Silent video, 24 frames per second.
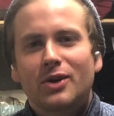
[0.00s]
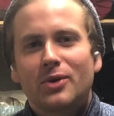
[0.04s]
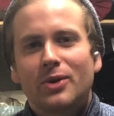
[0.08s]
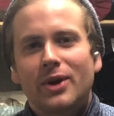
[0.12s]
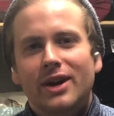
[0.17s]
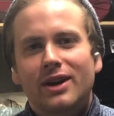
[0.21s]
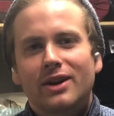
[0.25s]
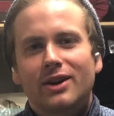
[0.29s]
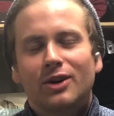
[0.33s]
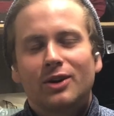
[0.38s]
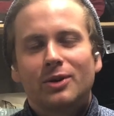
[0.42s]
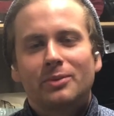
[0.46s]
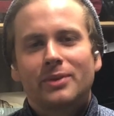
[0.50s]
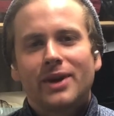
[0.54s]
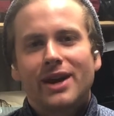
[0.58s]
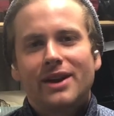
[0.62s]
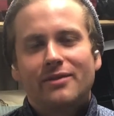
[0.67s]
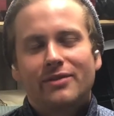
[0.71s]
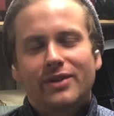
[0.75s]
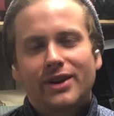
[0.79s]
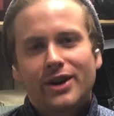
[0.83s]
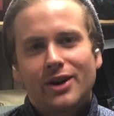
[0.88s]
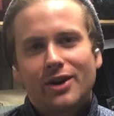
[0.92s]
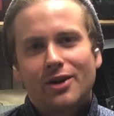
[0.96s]
quick update
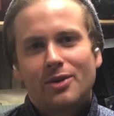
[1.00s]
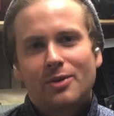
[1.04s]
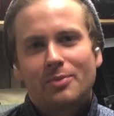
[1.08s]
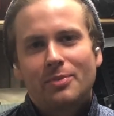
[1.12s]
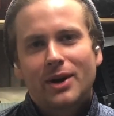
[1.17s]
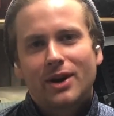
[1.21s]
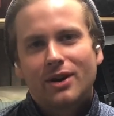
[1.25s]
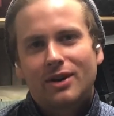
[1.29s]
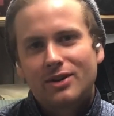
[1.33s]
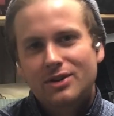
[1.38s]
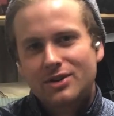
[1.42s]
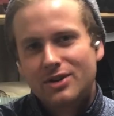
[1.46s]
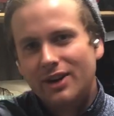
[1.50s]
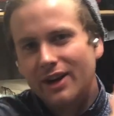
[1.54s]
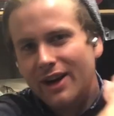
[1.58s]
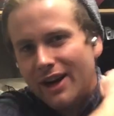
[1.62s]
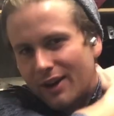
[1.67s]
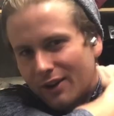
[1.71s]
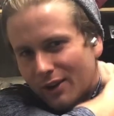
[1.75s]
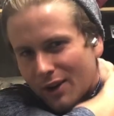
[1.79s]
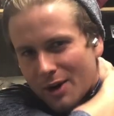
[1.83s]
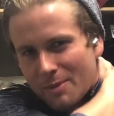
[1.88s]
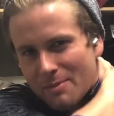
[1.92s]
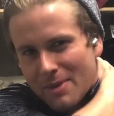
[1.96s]
video because I get a
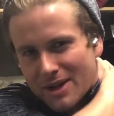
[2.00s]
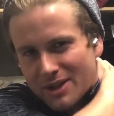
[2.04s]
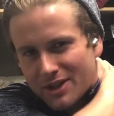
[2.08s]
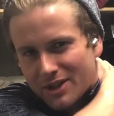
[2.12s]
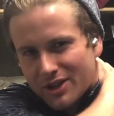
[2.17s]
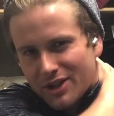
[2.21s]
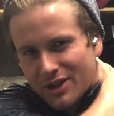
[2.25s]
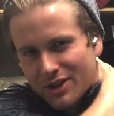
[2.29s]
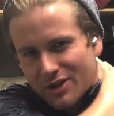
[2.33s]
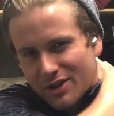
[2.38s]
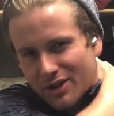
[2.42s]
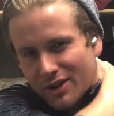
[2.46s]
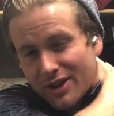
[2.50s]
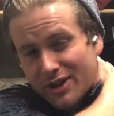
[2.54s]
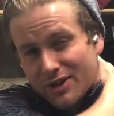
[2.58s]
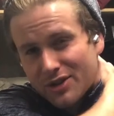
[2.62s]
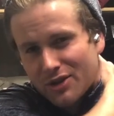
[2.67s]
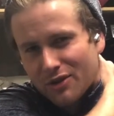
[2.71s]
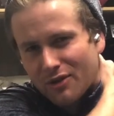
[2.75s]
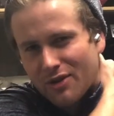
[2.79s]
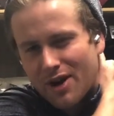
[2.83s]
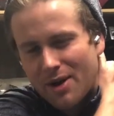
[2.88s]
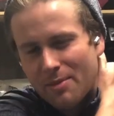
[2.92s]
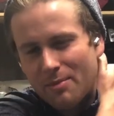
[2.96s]
lot of messages on
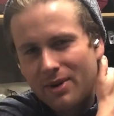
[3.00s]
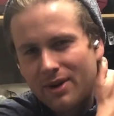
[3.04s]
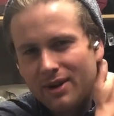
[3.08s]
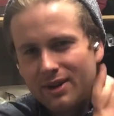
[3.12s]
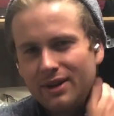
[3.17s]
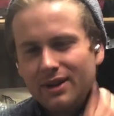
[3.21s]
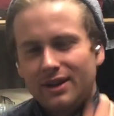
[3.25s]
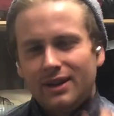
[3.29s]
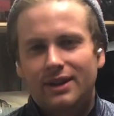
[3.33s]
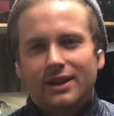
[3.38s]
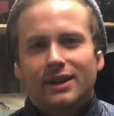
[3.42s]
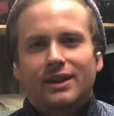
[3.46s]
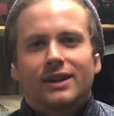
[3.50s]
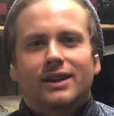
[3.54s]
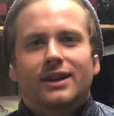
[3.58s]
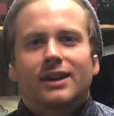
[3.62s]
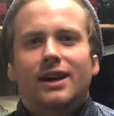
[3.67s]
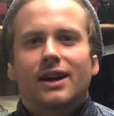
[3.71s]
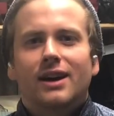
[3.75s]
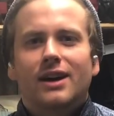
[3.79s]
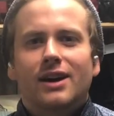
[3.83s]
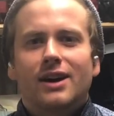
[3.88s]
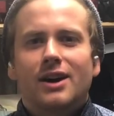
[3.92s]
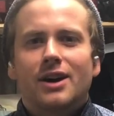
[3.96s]
Instagram
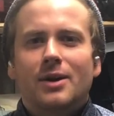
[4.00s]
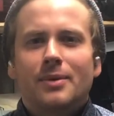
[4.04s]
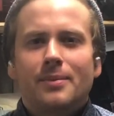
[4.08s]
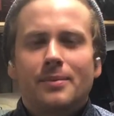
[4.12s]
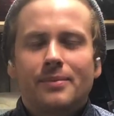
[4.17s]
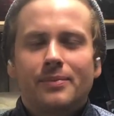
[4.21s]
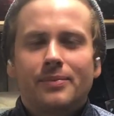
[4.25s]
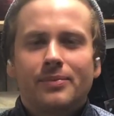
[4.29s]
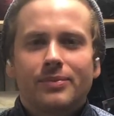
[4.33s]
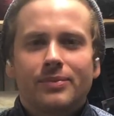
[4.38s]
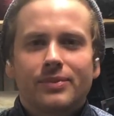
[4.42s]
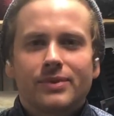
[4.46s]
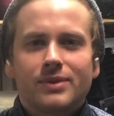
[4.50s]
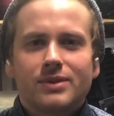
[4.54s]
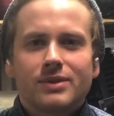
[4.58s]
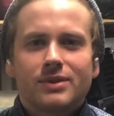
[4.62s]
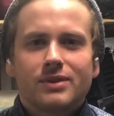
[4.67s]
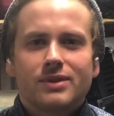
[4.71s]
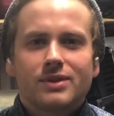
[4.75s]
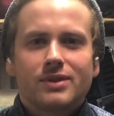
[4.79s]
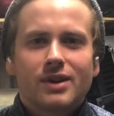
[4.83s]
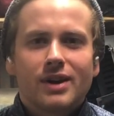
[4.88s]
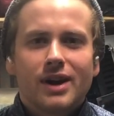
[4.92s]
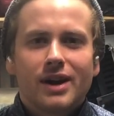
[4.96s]
um,
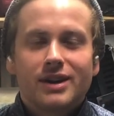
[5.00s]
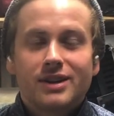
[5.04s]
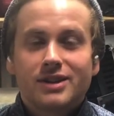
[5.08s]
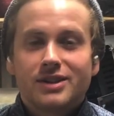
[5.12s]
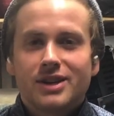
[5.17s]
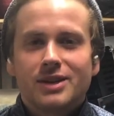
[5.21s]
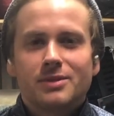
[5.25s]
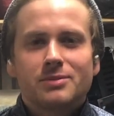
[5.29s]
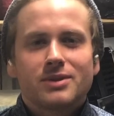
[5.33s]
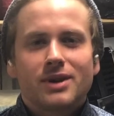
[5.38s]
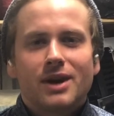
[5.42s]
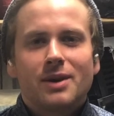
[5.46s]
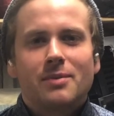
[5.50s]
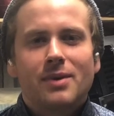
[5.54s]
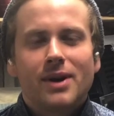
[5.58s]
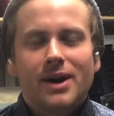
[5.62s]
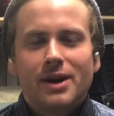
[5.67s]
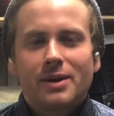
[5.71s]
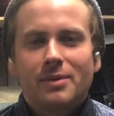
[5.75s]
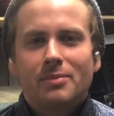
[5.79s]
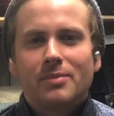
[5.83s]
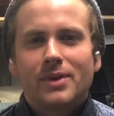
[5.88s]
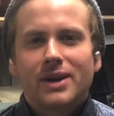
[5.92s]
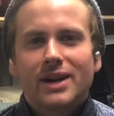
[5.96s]
and it seems like
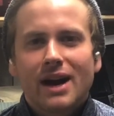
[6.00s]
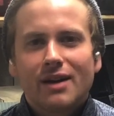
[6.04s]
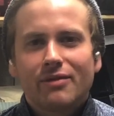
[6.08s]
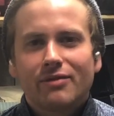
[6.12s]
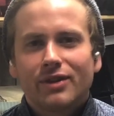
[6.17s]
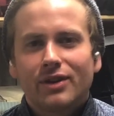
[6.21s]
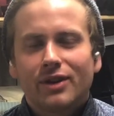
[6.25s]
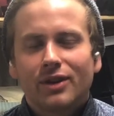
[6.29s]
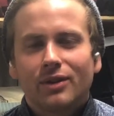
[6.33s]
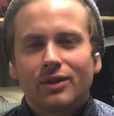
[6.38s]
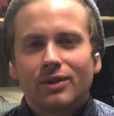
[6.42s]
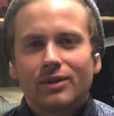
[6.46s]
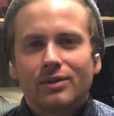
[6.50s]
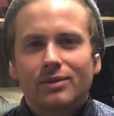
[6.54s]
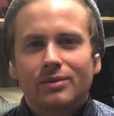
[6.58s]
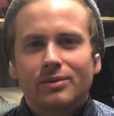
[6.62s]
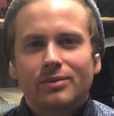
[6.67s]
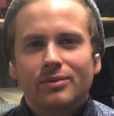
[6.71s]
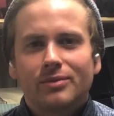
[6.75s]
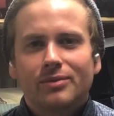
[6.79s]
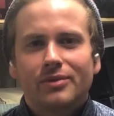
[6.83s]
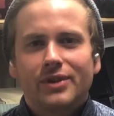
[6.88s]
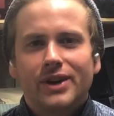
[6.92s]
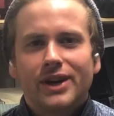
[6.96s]
my modafinil
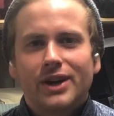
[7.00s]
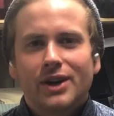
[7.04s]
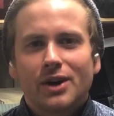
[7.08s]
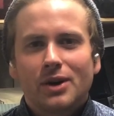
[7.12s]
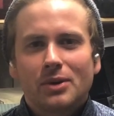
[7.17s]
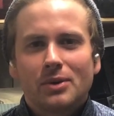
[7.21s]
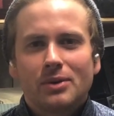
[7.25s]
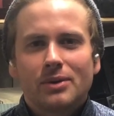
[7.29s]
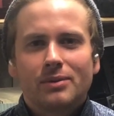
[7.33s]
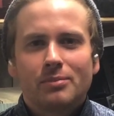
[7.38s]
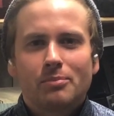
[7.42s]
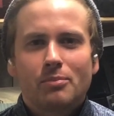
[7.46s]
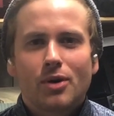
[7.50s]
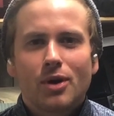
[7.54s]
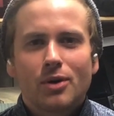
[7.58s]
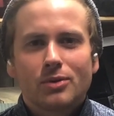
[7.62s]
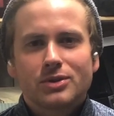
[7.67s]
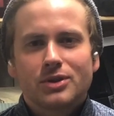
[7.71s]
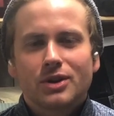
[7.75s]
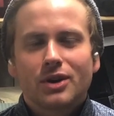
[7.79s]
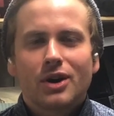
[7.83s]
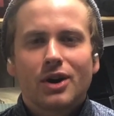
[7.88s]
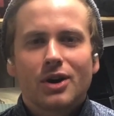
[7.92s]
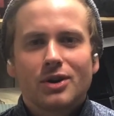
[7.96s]
video,
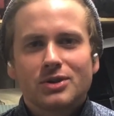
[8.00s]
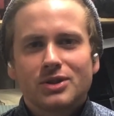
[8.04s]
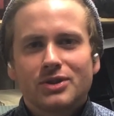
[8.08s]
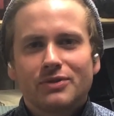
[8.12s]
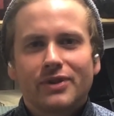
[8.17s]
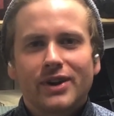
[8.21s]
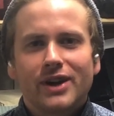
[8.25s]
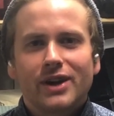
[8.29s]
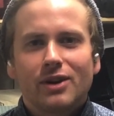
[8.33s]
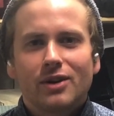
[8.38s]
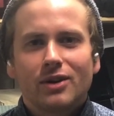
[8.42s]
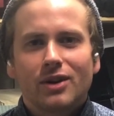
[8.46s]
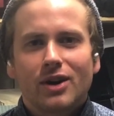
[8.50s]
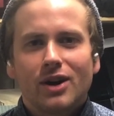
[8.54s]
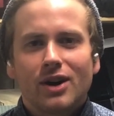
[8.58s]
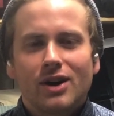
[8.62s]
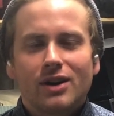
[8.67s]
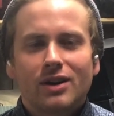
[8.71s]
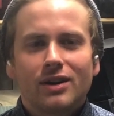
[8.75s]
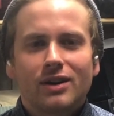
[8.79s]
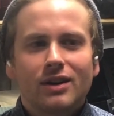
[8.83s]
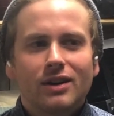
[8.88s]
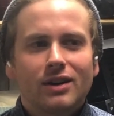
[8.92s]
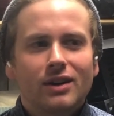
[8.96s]
pros and cons video
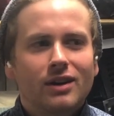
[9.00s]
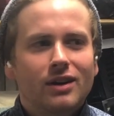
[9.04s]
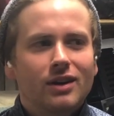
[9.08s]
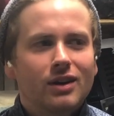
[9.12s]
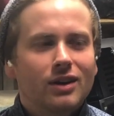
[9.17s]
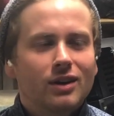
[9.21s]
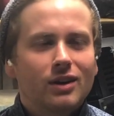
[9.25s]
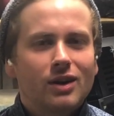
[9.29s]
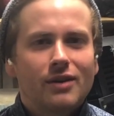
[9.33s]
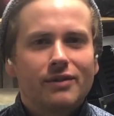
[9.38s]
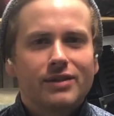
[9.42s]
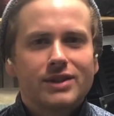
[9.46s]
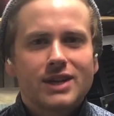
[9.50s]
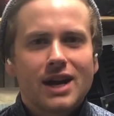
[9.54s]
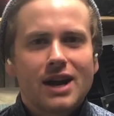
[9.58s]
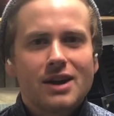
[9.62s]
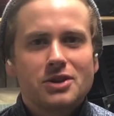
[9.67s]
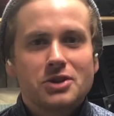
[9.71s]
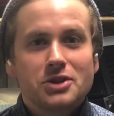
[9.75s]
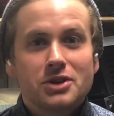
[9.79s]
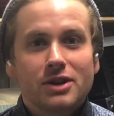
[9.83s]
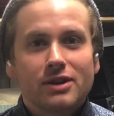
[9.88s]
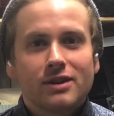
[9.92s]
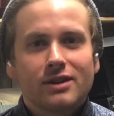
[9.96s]
got a lot of
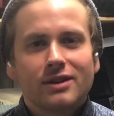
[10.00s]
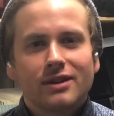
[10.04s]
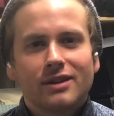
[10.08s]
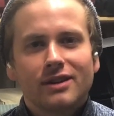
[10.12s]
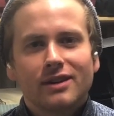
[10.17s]
attention